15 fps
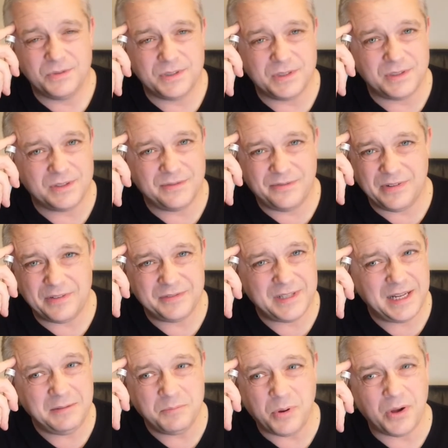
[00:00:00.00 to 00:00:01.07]
is it
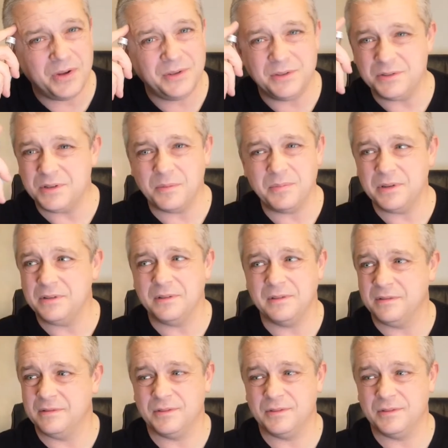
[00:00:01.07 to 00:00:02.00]
£15 or something?